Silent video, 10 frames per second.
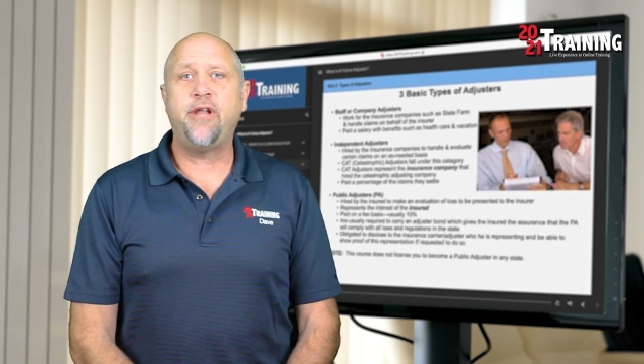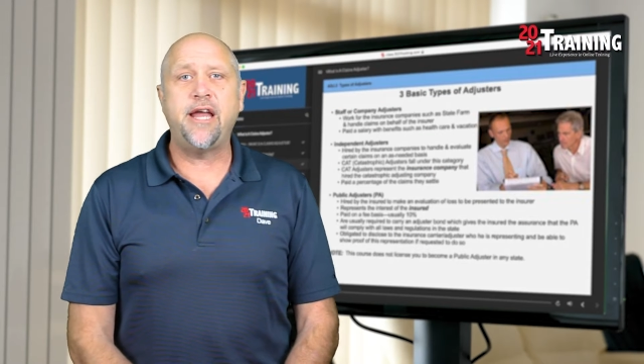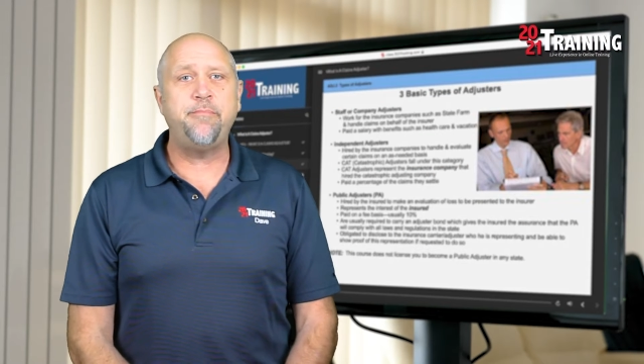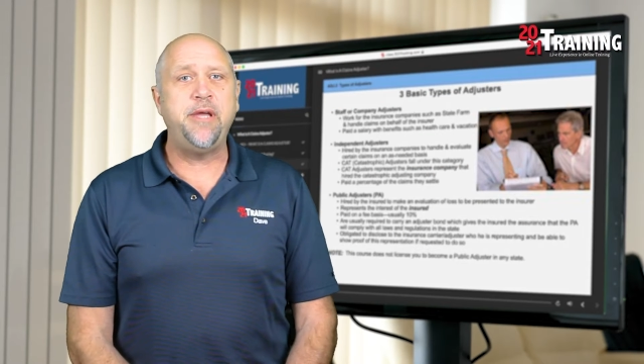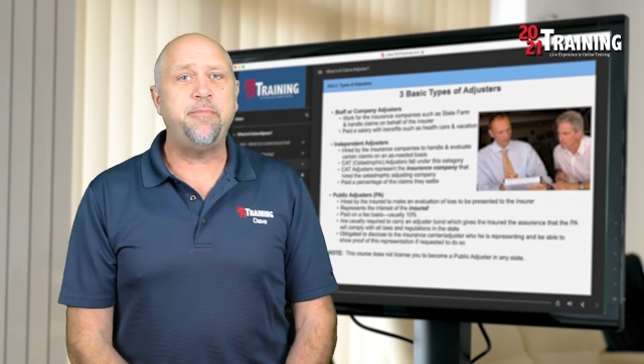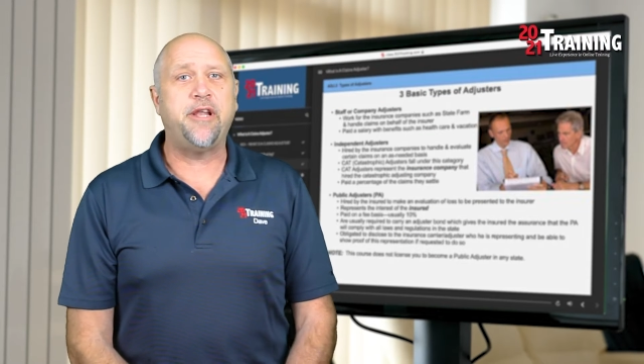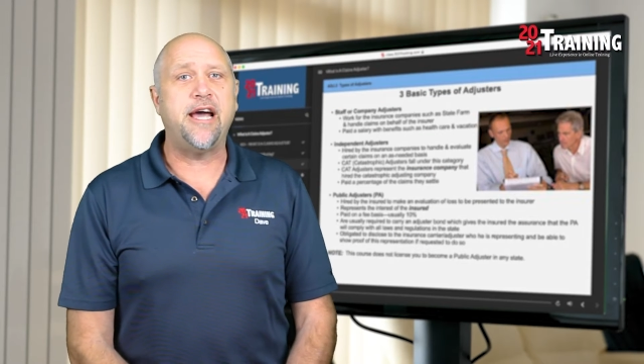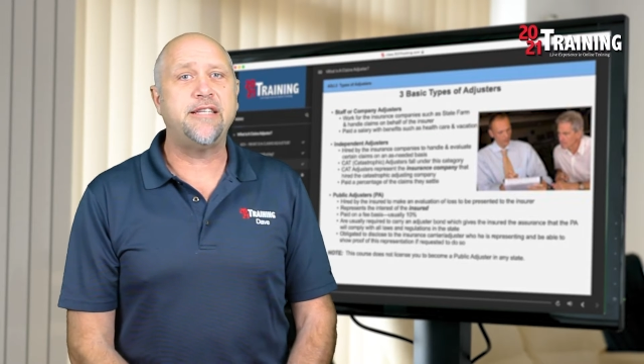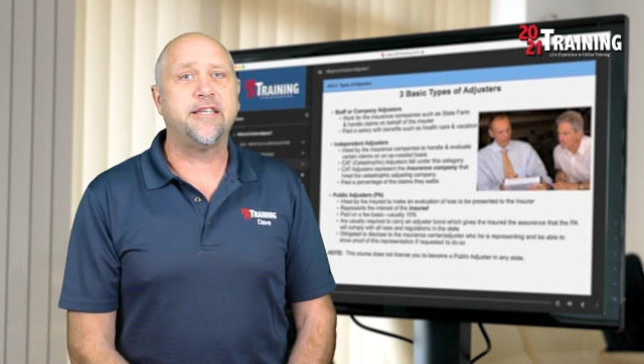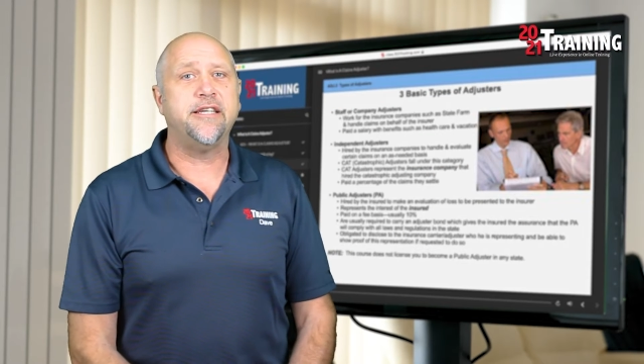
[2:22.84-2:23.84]
a lot of people
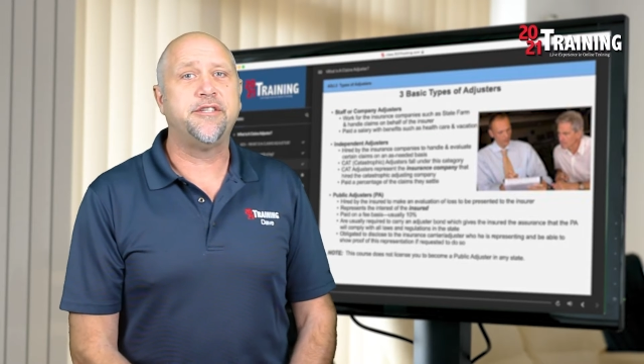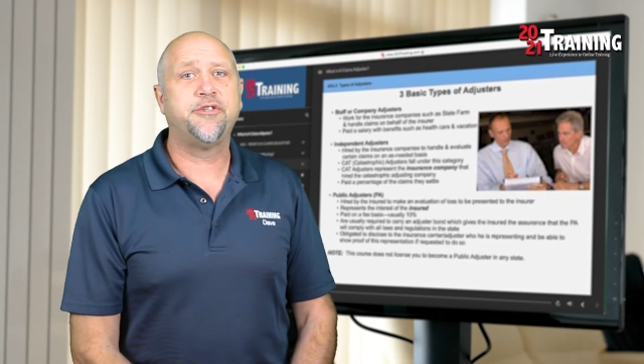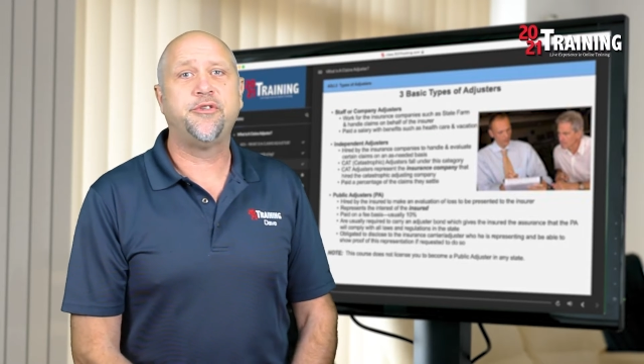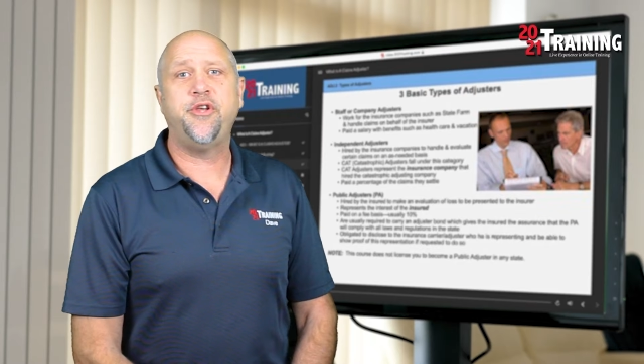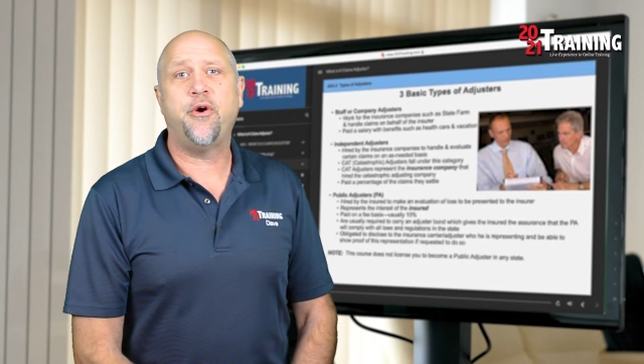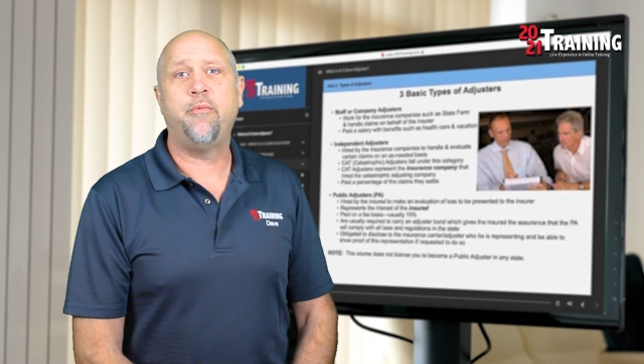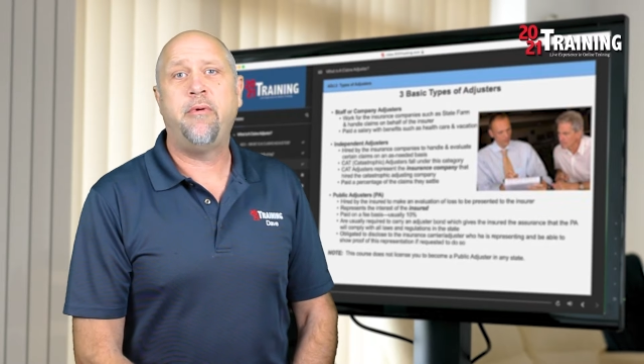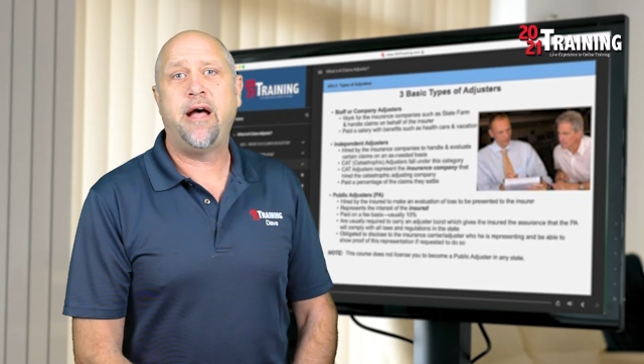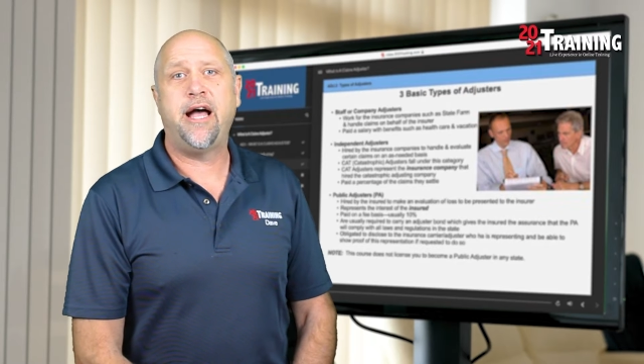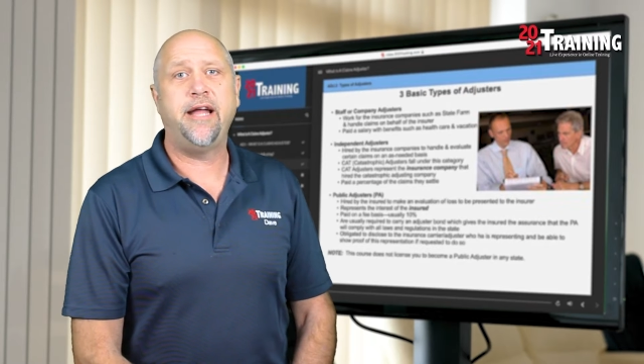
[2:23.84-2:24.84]
ask us,
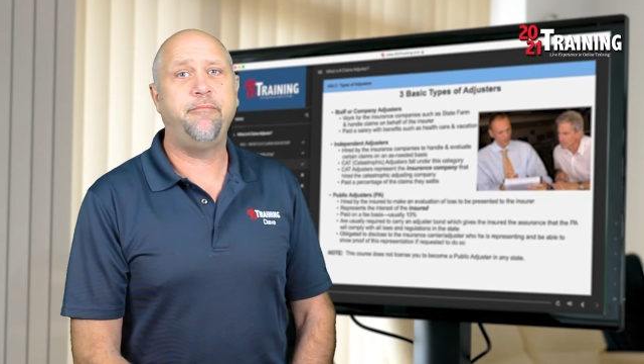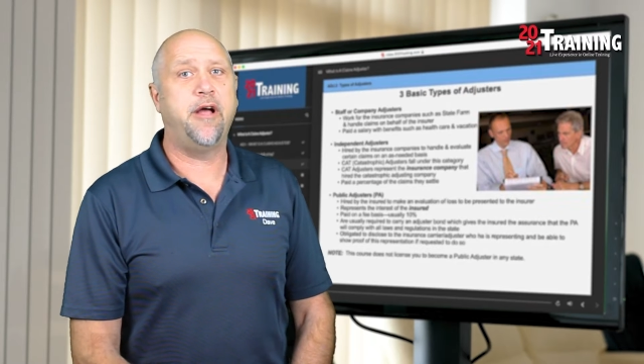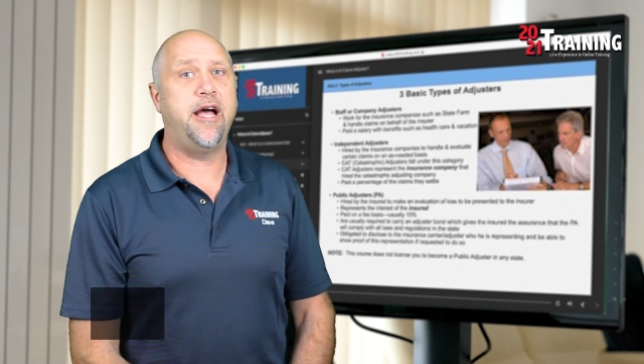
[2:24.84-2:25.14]
I